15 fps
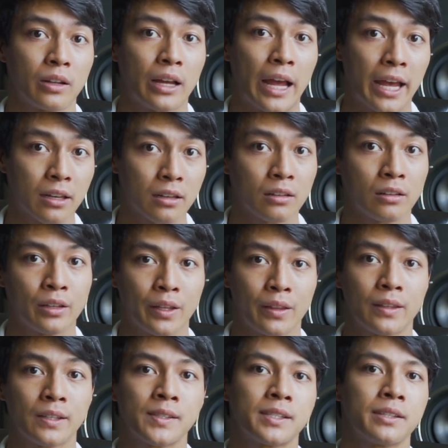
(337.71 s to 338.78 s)
handling
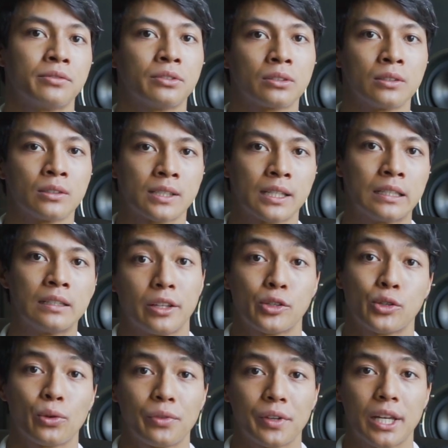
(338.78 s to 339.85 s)
this difficulty. This
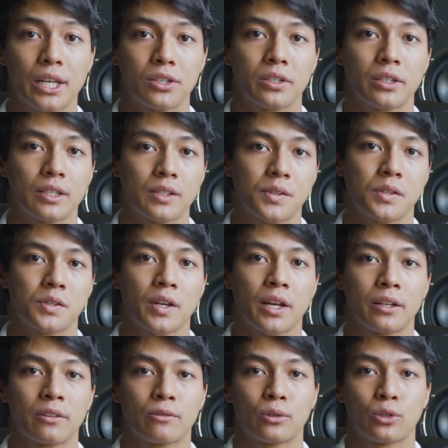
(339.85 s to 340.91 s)
certification is
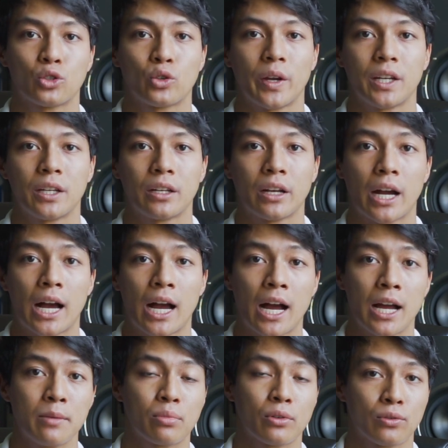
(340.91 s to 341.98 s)
designed for training
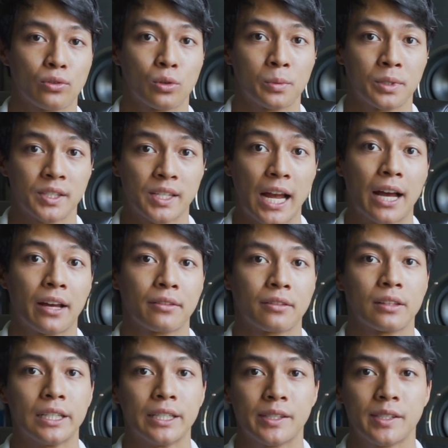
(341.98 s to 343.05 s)
high-performance
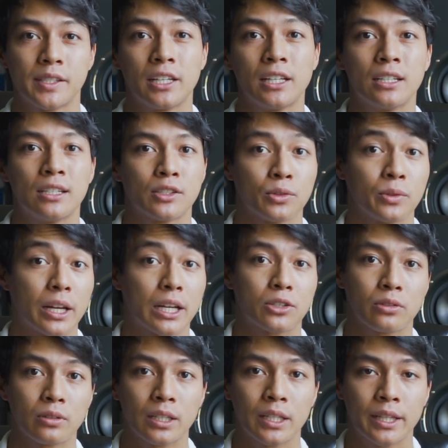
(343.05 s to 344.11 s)
athletes. So
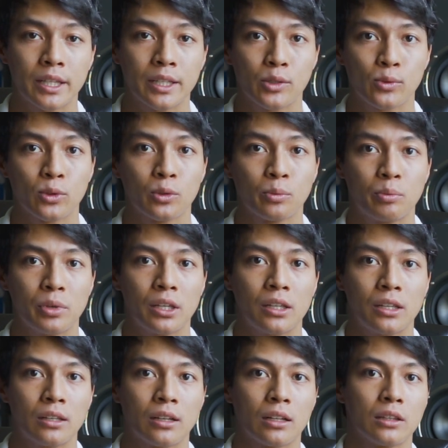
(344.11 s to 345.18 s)
naturally, this will
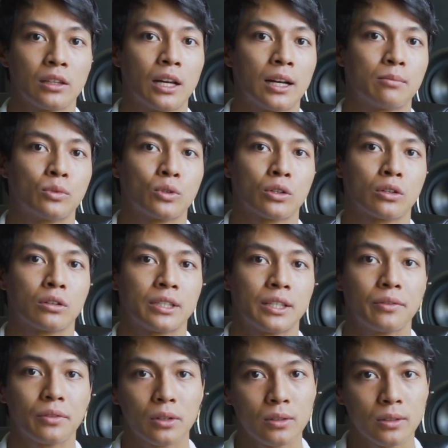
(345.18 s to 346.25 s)
be a lot more
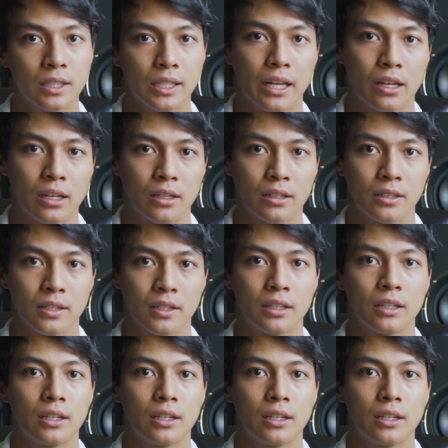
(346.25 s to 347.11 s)
difficult and